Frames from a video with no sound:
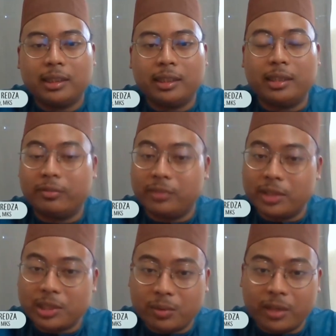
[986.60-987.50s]
their
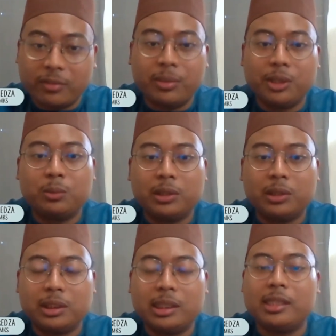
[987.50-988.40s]
first wife, make sure
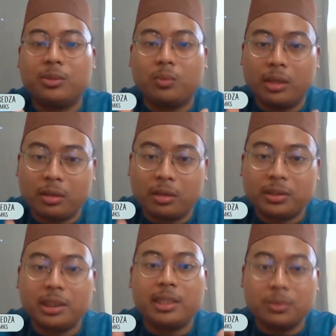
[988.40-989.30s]
she is well off,
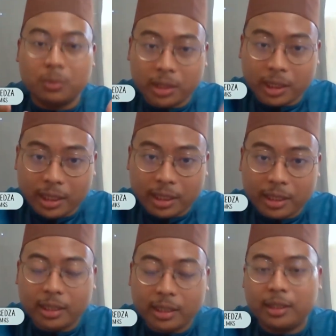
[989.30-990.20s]
she is okay
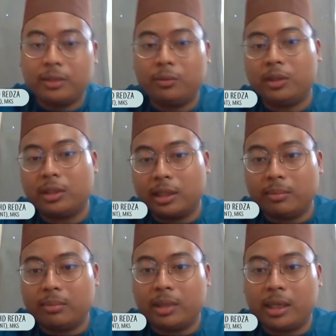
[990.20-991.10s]
with
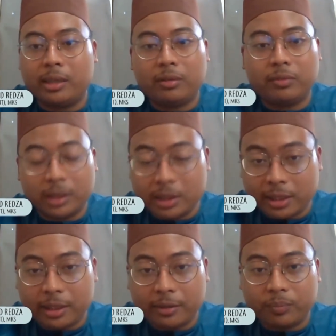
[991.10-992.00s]
marrying off a
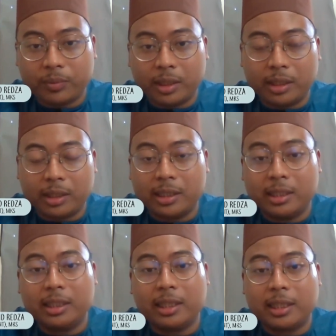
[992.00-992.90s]
second,
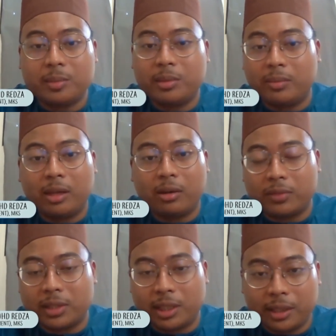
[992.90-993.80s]
her husband marrying off
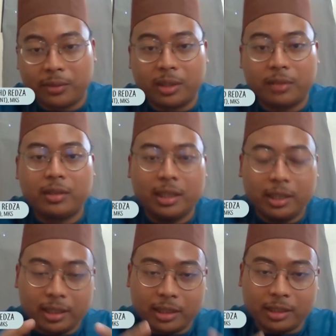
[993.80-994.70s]
a second wife.
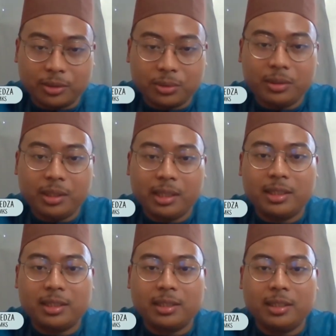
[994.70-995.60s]
So that
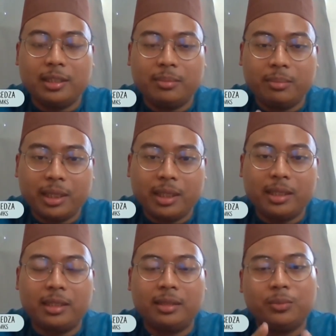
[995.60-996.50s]
is the
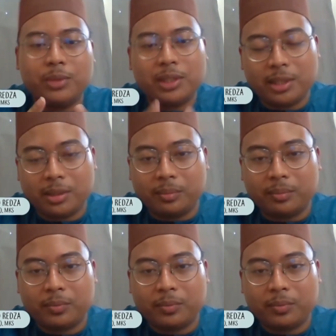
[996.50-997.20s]
main wisdom,